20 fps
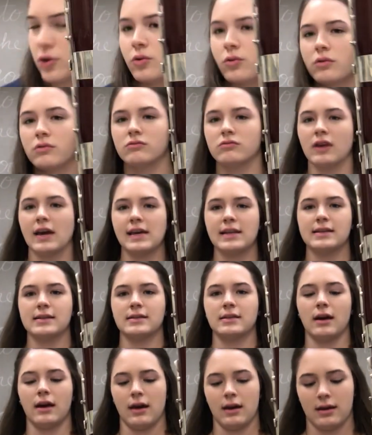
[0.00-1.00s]
your right
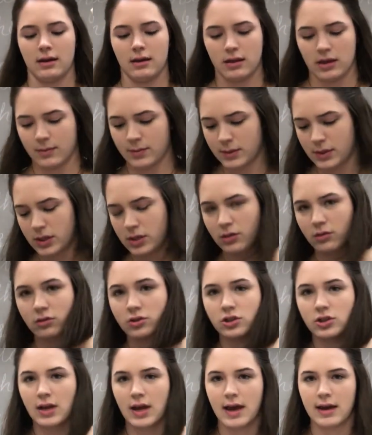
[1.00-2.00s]
side. The
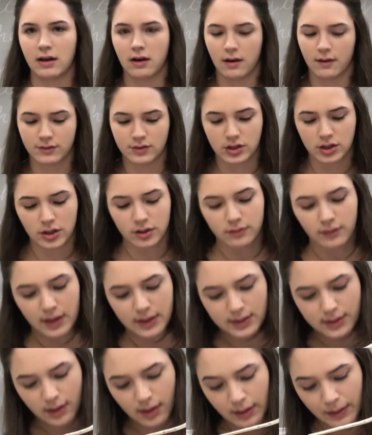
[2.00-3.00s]
bassoon should hang off to your
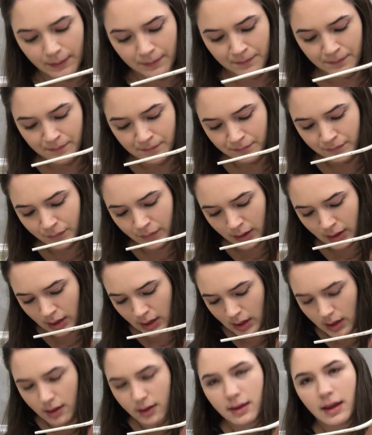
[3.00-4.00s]
right side.
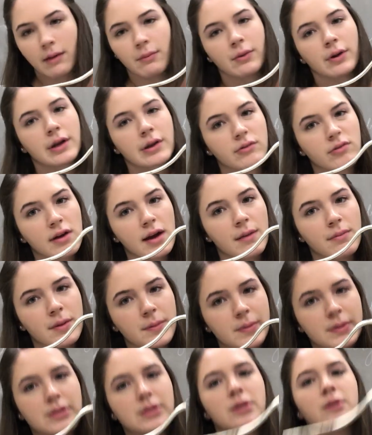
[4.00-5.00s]
Now we're going to grab
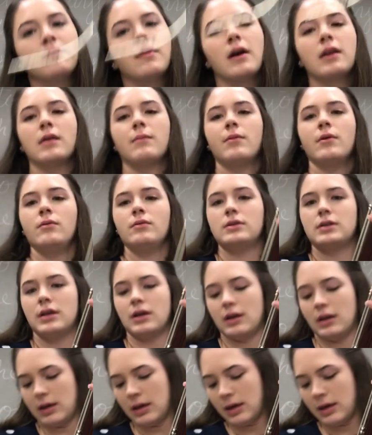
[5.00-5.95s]
the bassoon by the boot.